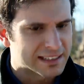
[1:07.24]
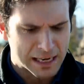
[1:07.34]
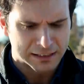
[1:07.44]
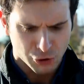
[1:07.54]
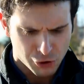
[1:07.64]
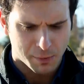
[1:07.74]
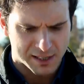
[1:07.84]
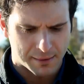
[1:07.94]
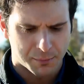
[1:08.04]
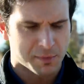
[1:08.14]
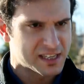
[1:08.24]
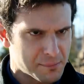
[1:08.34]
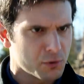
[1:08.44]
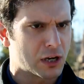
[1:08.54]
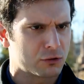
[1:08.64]
It already stopped working a
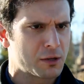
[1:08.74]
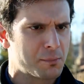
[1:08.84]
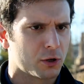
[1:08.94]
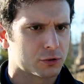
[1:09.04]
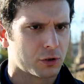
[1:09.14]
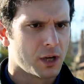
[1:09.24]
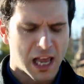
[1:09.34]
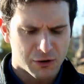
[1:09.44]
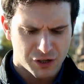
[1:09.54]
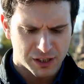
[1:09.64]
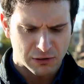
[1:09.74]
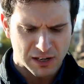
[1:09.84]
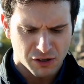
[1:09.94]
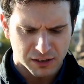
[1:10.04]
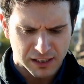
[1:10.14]
couple of days ago, suddenly, and a
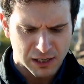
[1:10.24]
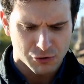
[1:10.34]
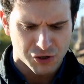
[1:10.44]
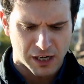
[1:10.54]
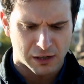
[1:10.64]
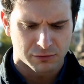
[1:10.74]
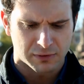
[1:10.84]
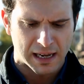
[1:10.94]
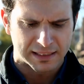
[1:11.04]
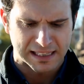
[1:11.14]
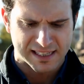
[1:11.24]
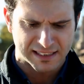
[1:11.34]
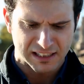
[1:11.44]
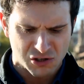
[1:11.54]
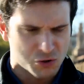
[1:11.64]
strange icon comes up, something
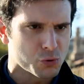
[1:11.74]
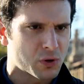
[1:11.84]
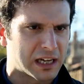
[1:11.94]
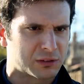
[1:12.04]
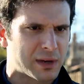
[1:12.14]
like a pumpkin